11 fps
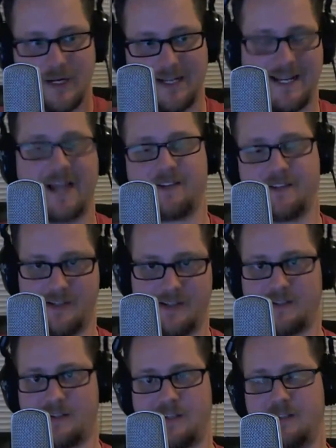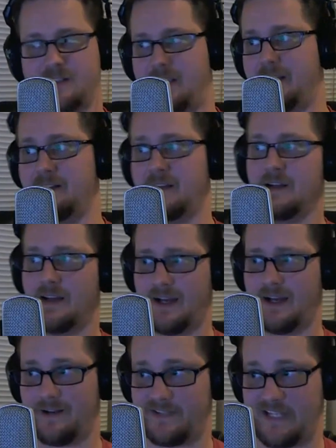attaches to this, like you said. And
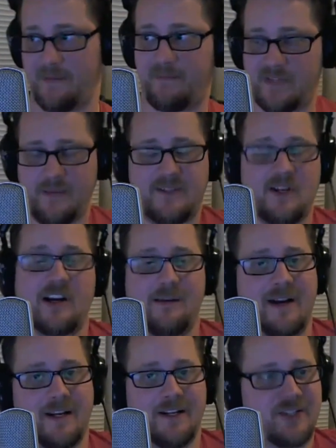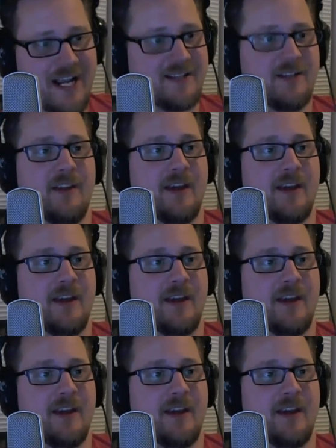Deep's talking about it in chat too.